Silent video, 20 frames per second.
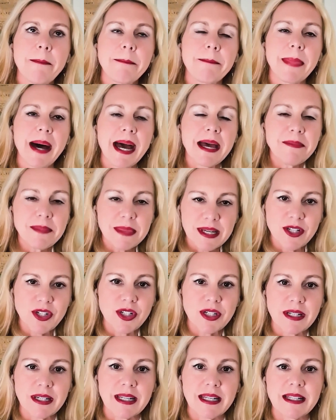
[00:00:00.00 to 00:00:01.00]
My
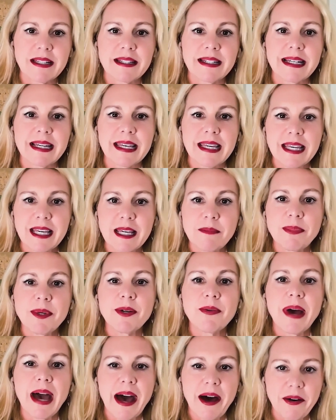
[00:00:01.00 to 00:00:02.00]
mission is to keep
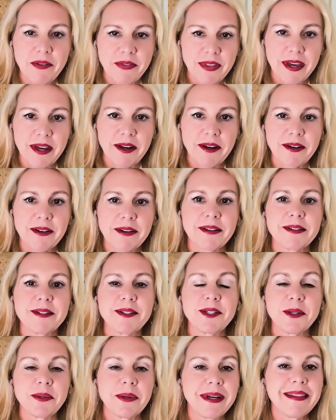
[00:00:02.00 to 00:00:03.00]
you out there
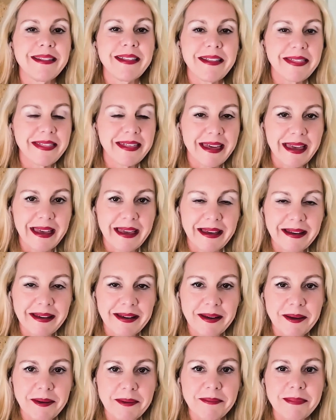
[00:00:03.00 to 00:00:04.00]
doing the
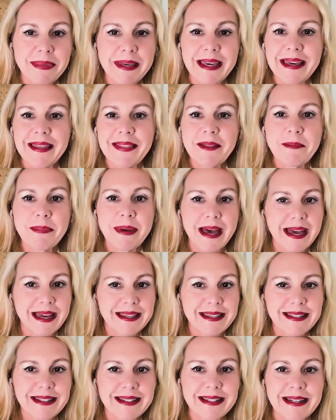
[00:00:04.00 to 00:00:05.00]
thing, being the
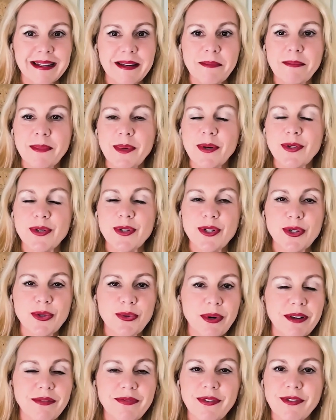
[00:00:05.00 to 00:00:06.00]
best, most
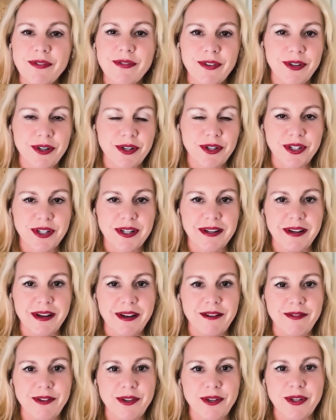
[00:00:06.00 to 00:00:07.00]
joyful version
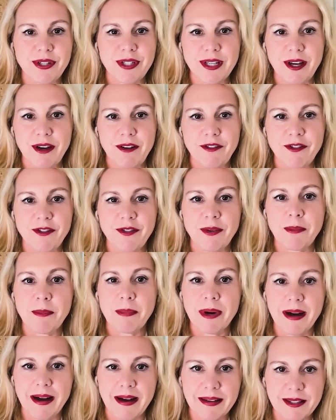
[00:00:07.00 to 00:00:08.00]
of yourself
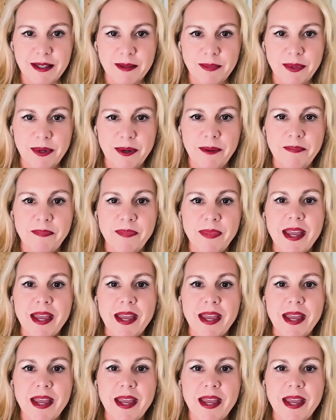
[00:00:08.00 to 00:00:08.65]
possible.